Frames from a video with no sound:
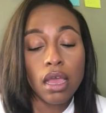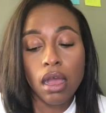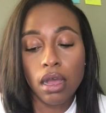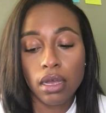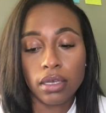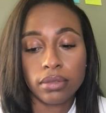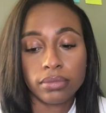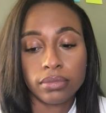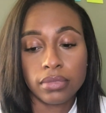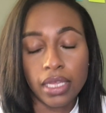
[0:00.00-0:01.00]

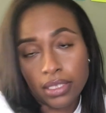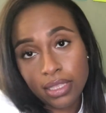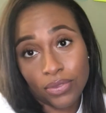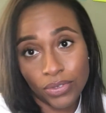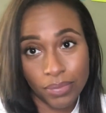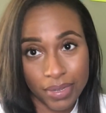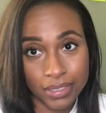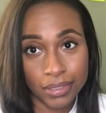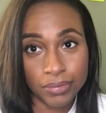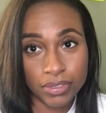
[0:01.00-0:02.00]
And those are my
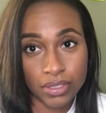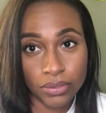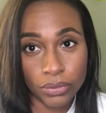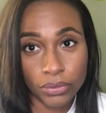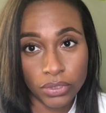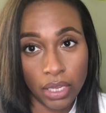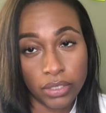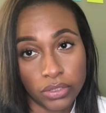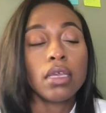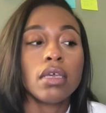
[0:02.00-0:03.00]
secrets on
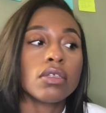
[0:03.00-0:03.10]
negotiation.